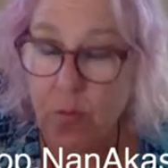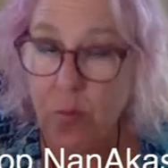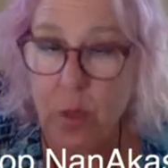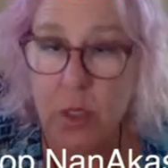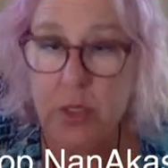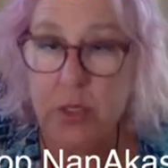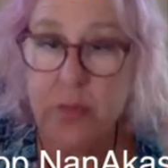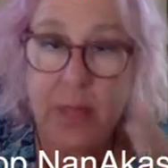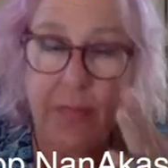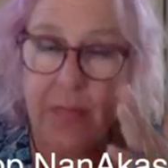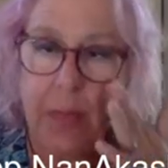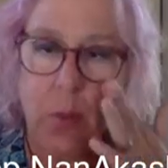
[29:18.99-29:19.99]
If we're going to do
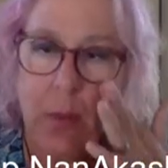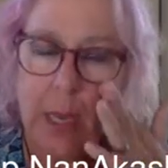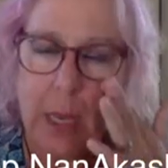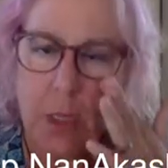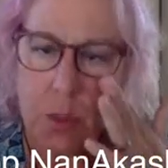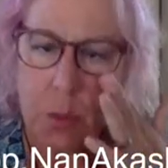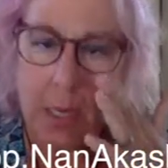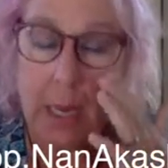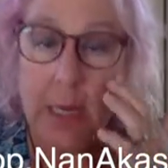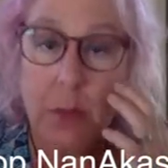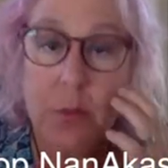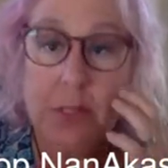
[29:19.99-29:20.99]
that thing, we got to do it.
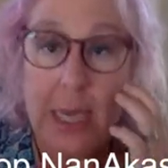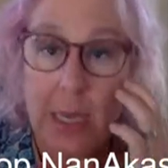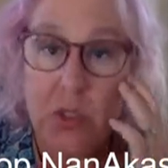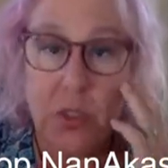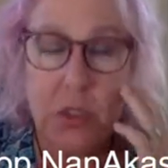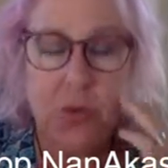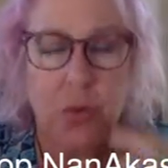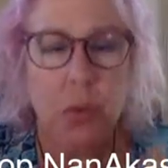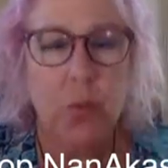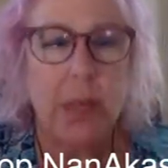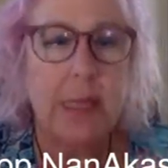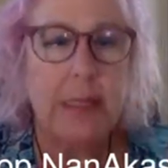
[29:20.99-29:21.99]
And it was actually true.
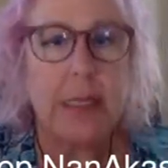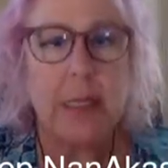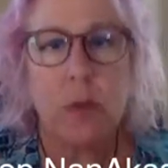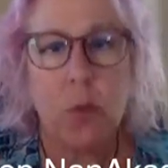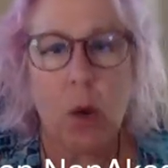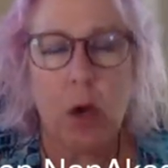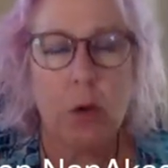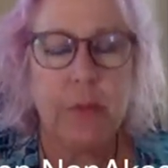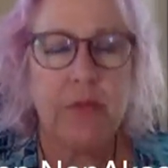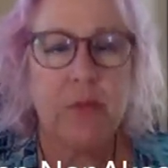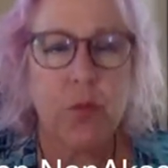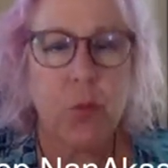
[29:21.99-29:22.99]
We had to get in the water
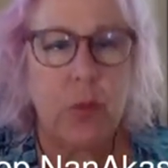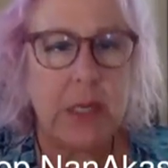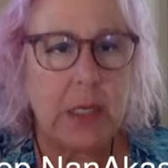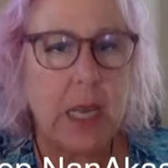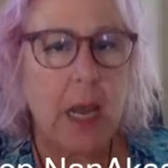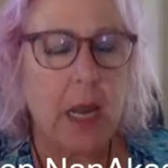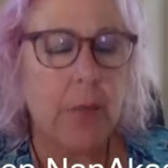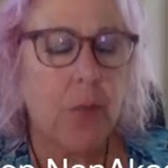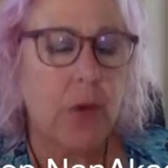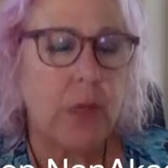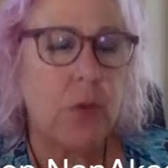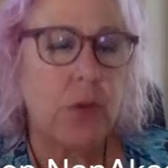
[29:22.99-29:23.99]
before the wind got up or
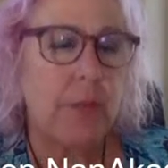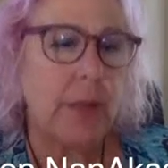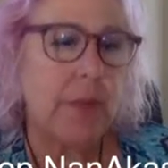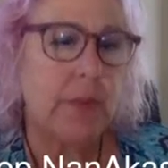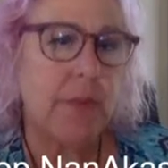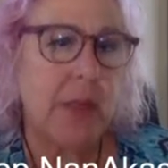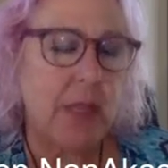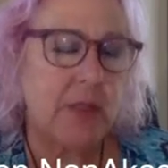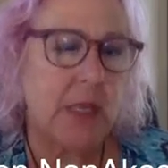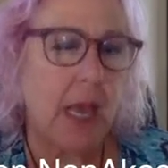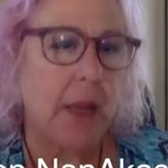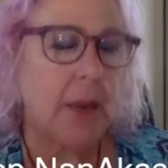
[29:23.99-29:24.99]
he wouldn't be able to be
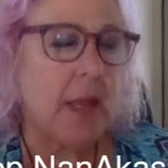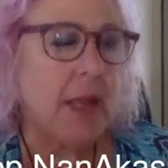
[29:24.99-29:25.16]
outside.